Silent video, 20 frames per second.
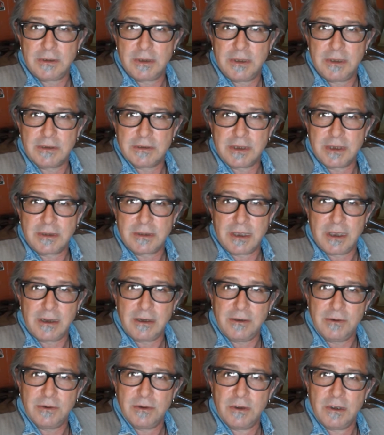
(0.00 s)
Things like that.
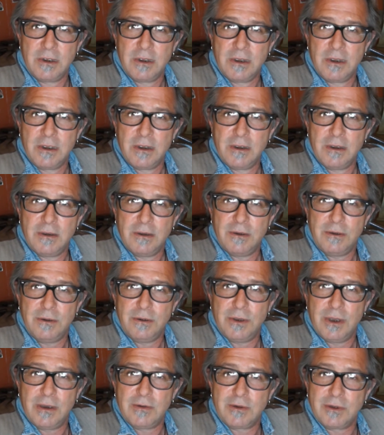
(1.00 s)
You
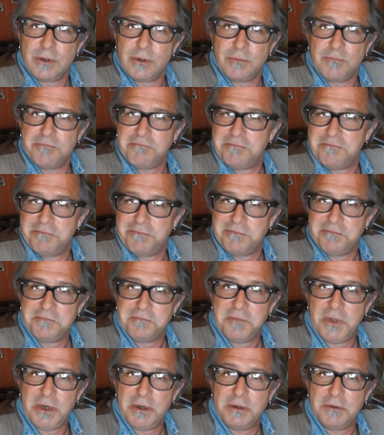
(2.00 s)
have to
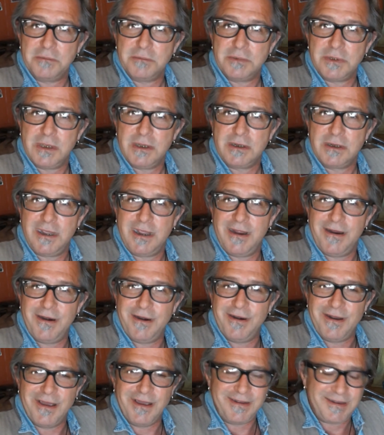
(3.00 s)
take
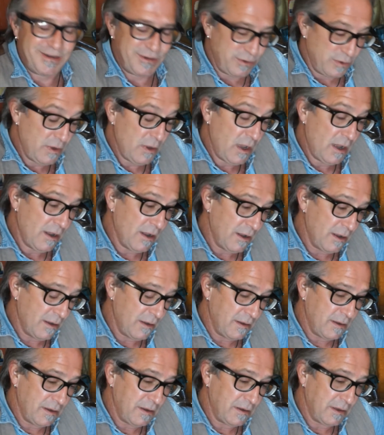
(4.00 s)
care not to
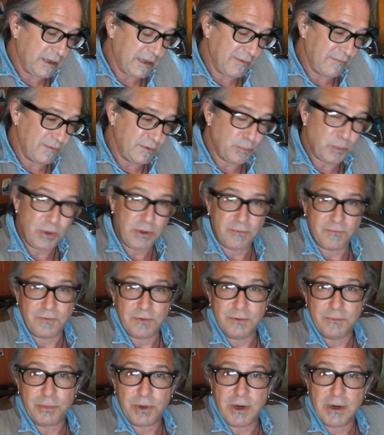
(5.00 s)
give spoiled
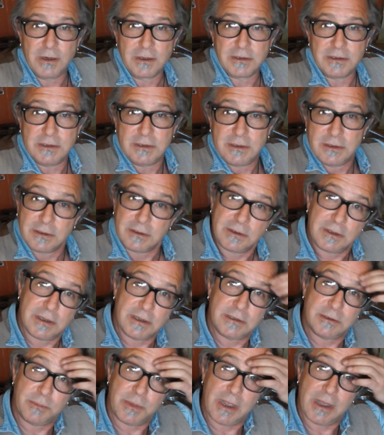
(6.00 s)
food products into
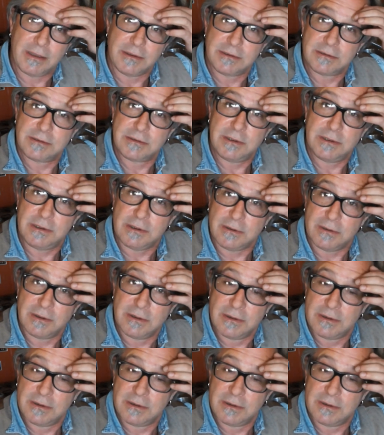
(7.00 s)
kids' mouths too.